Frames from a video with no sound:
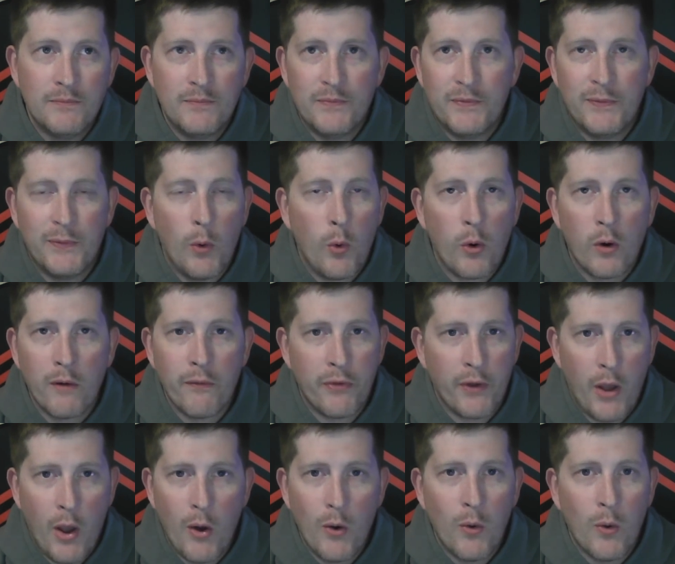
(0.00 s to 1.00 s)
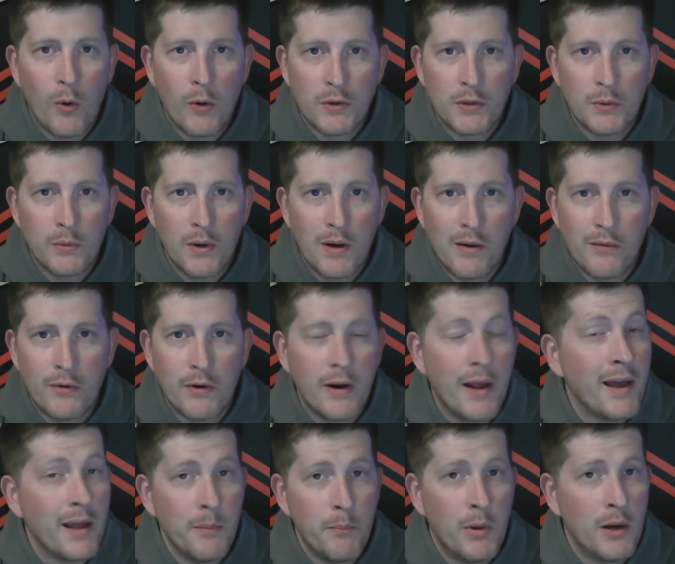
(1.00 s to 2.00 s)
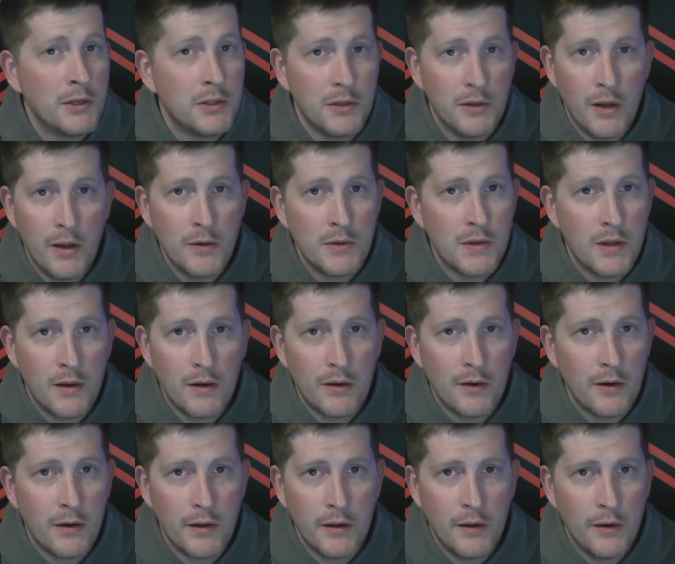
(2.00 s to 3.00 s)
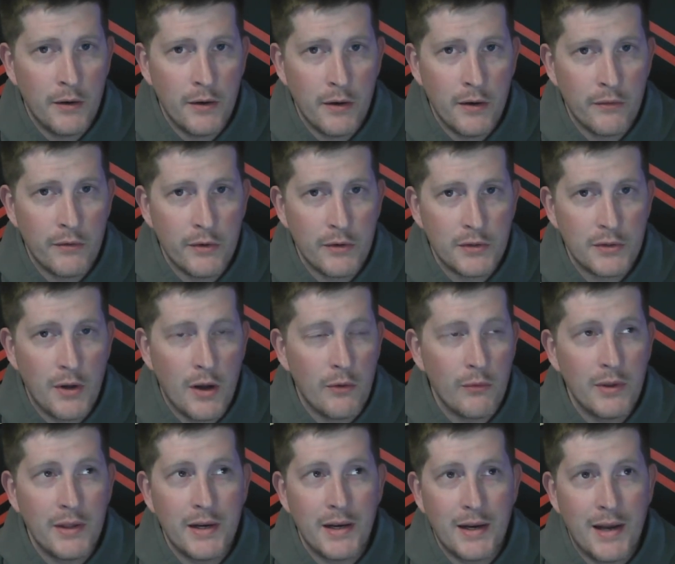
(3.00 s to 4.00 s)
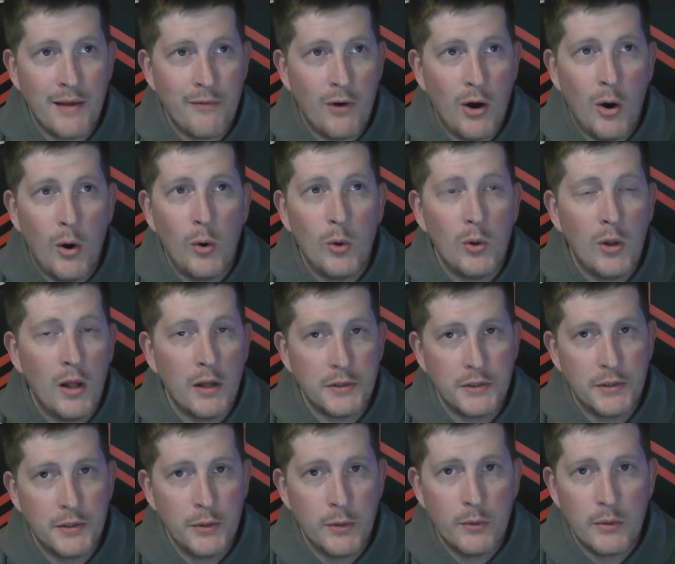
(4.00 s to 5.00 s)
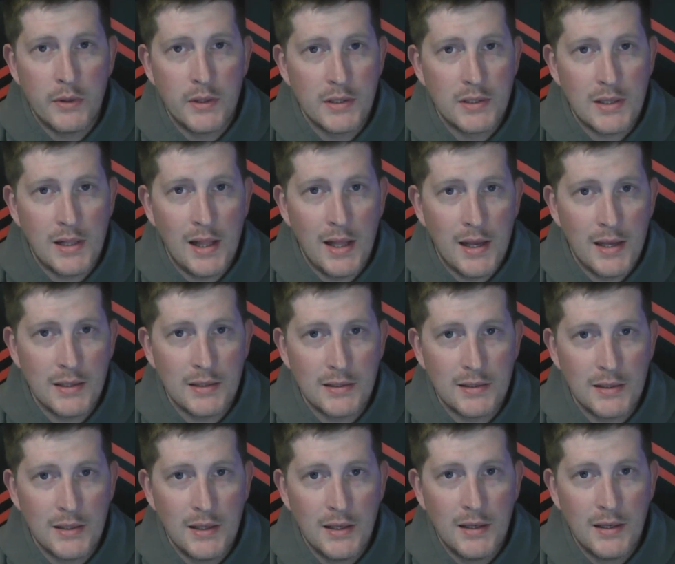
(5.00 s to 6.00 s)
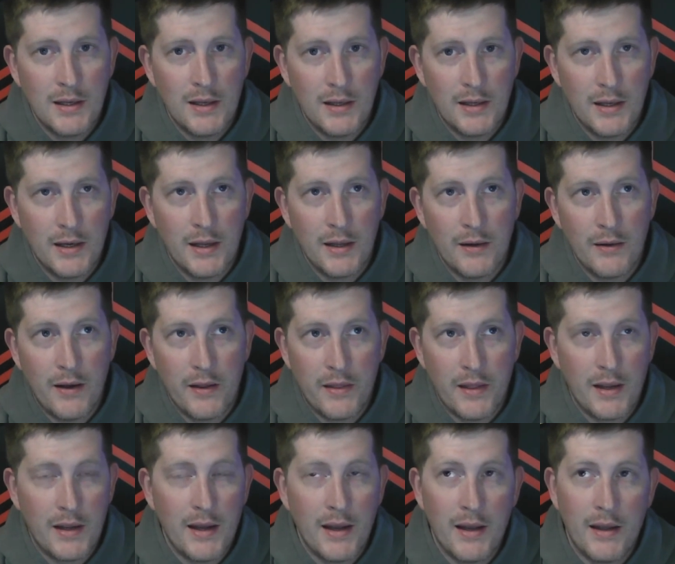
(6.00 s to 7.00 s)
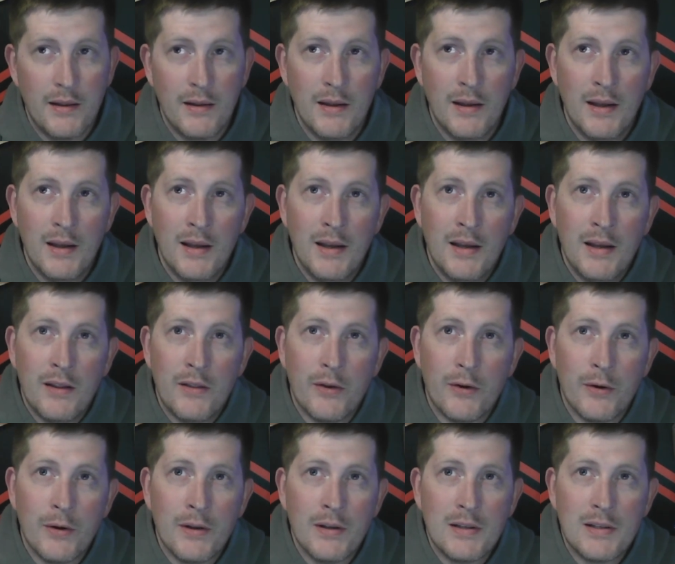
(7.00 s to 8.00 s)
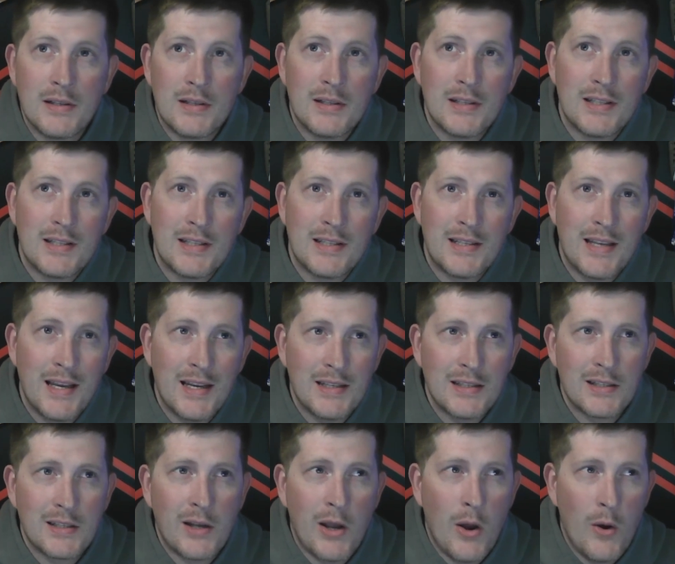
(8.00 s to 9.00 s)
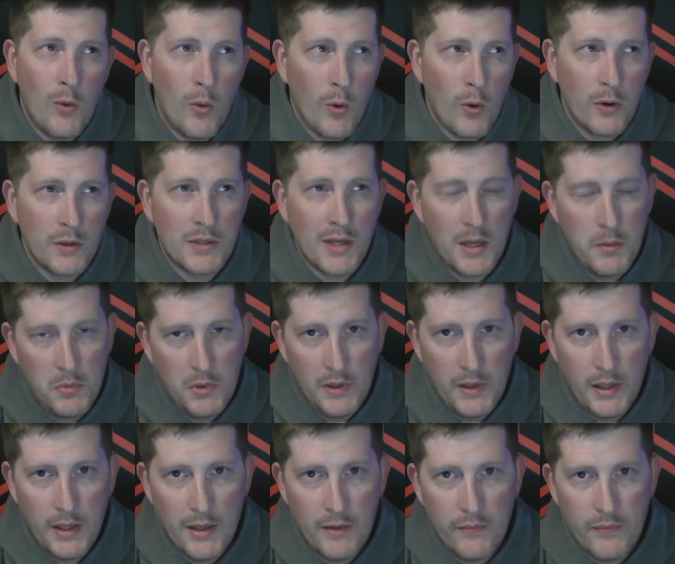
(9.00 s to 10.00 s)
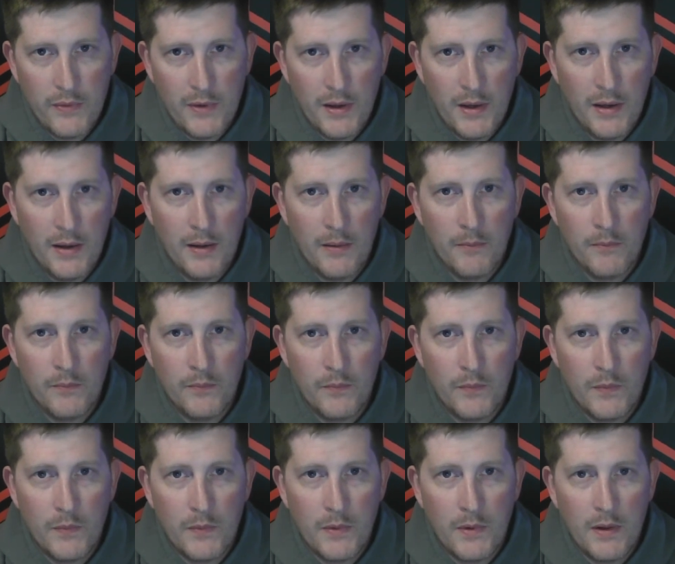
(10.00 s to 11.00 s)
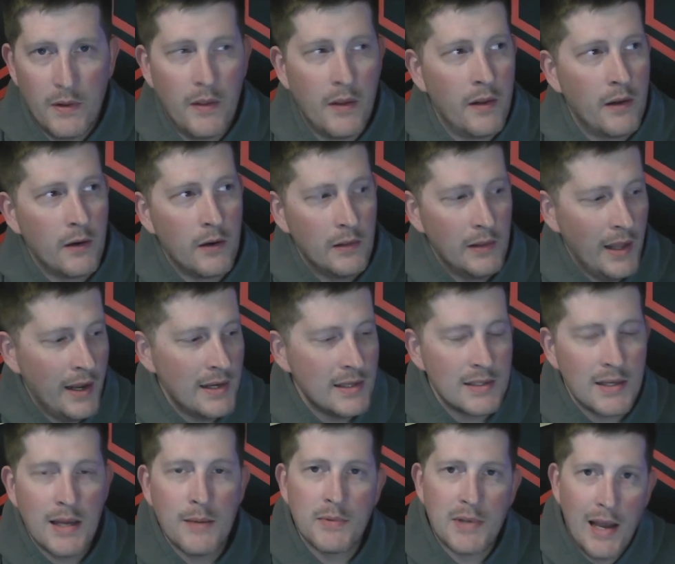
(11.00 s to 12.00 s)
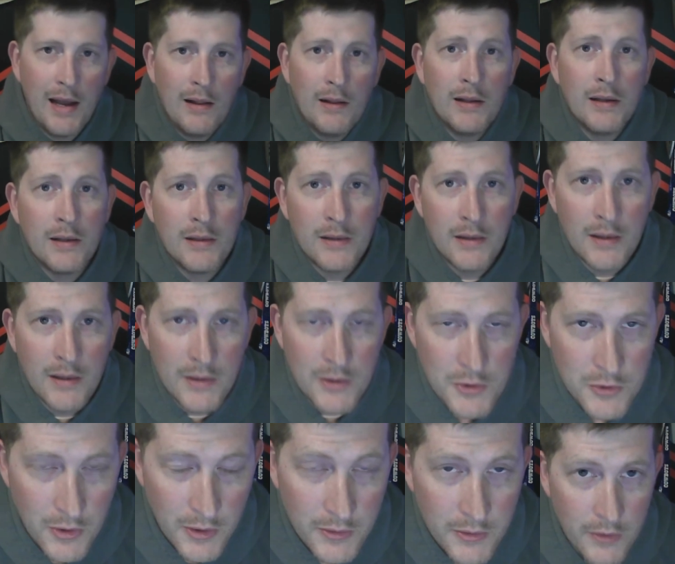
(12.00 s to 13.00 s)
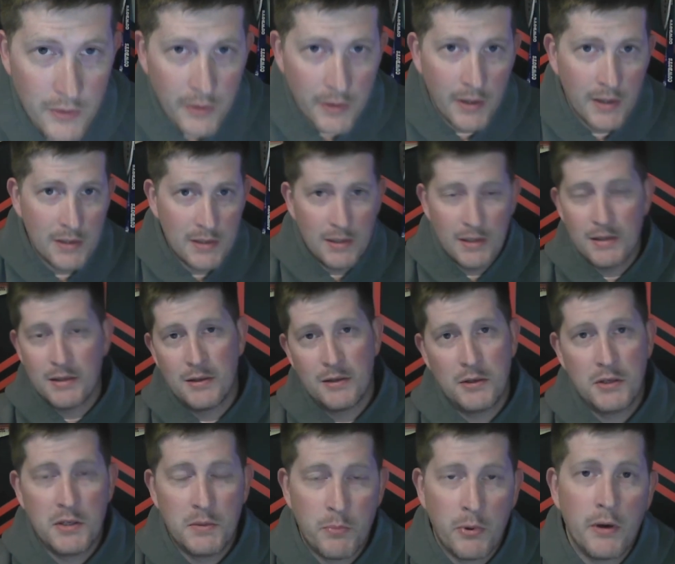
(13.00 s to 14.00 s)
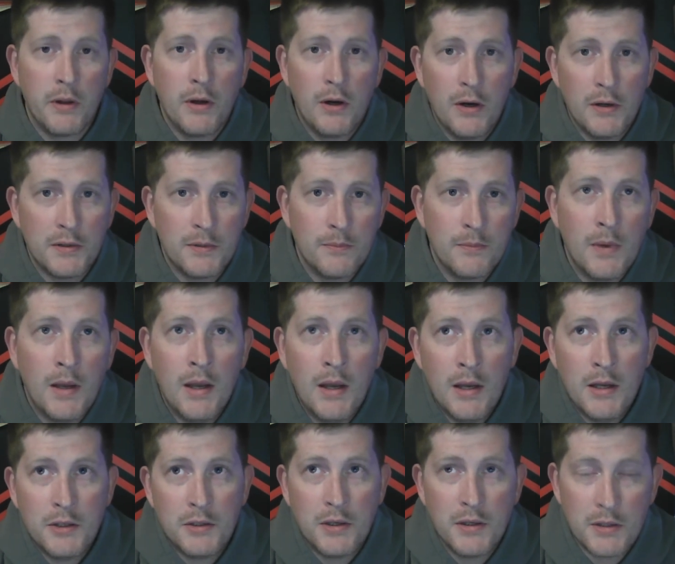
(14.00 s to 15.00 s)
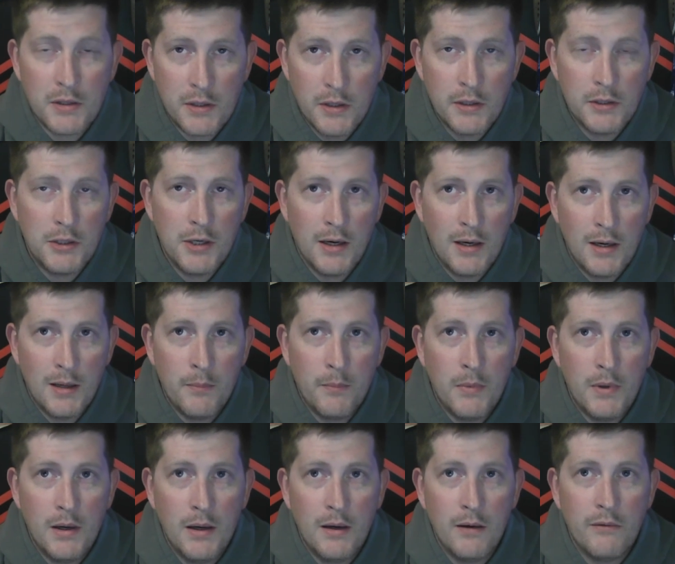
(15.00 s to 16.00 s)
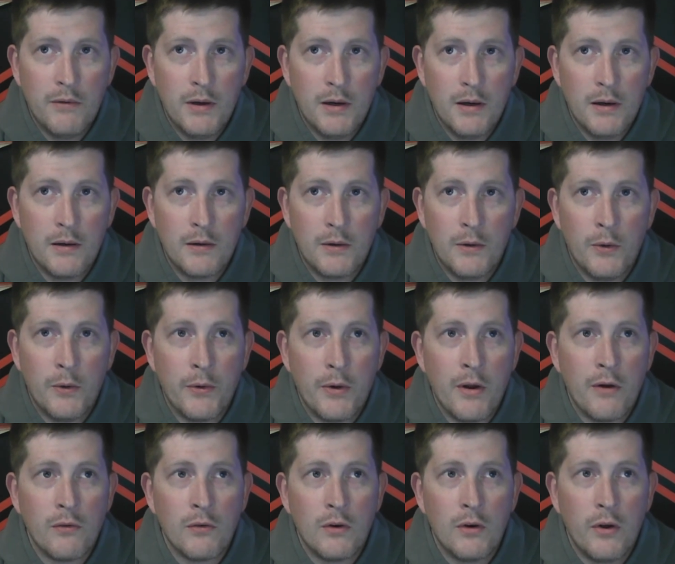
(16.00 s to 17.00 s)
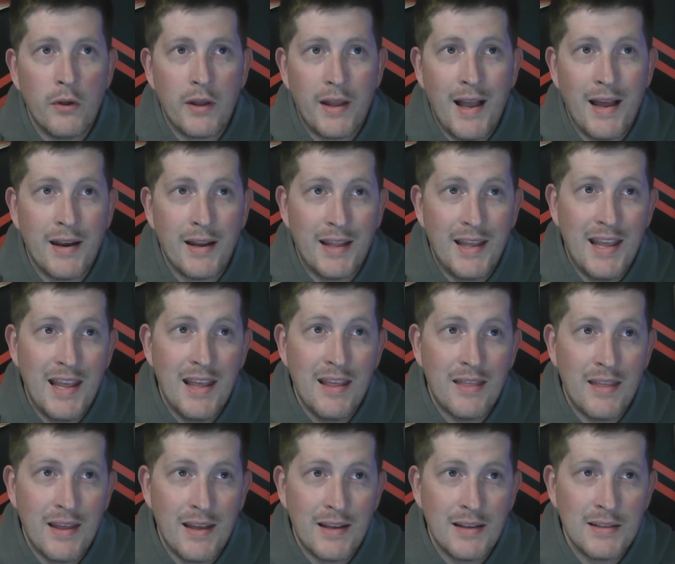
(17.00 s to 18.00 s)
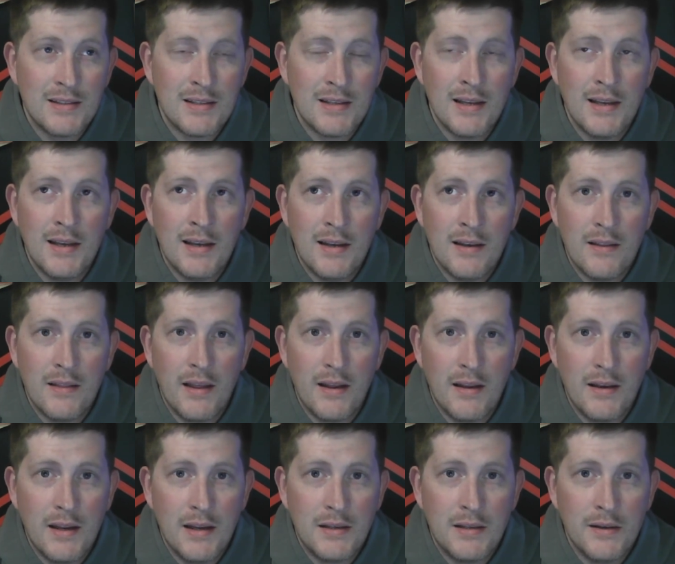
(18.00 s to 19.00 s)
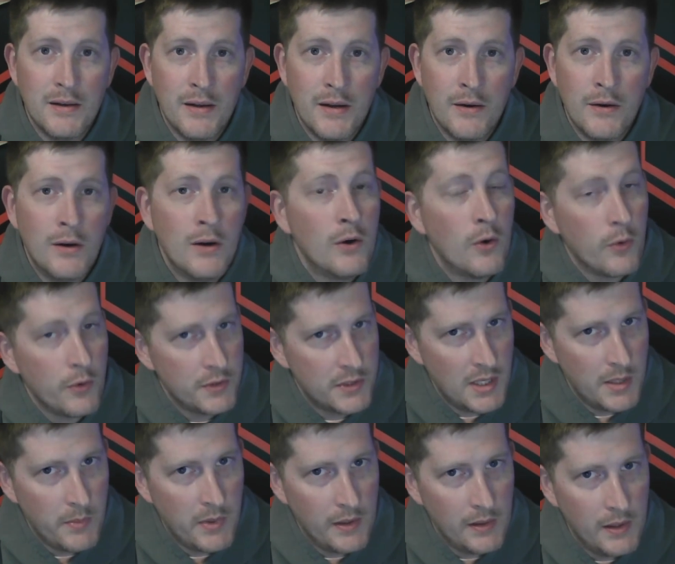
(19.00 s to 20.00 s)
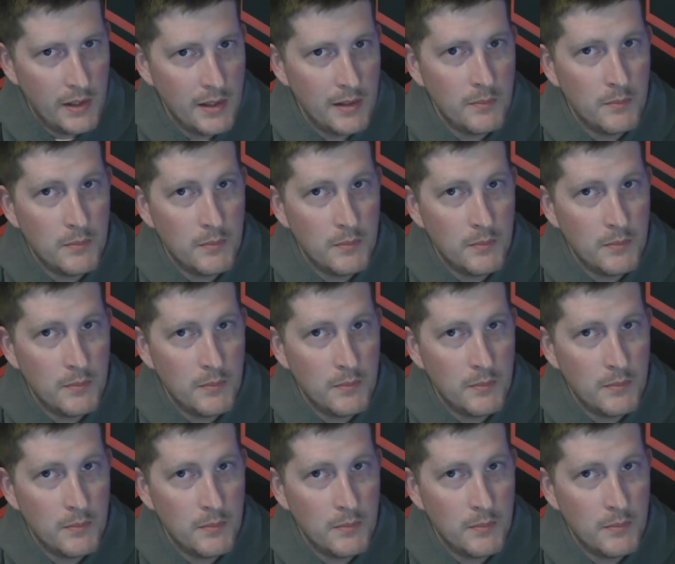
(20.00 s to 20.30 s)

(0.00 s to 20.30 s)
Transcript: 4 of the cohorts or whatever, and I had a bunch of notes that I'd already gone over, so I really didn't have a whole lot to do with this class. I think there is 6 cohorts, I believe. The lady's name's Ellen, the instructor that does this, and she's pretty awesome. She does a good job of going over all kind of key things that you need to know, or seemingly,